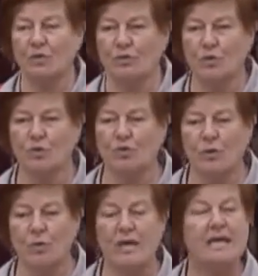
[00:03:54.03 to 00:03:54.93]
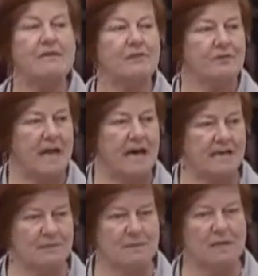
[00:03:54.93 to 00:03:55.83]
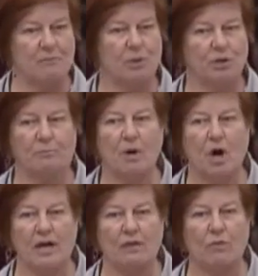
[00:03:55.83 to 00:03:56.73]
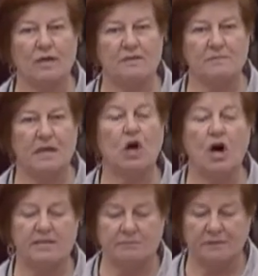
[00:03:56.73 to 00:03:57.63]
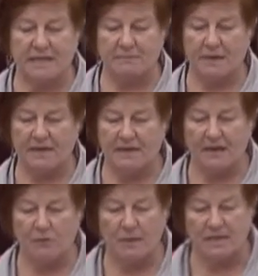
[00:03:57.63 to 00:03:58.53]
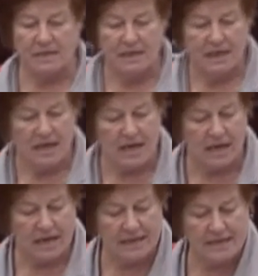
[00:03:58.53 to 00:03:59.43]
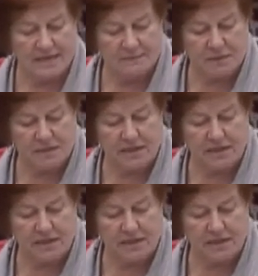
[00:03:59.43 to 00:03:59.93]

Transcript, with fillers: The weave of that is being pulled apart in what's being contemplated by the government in this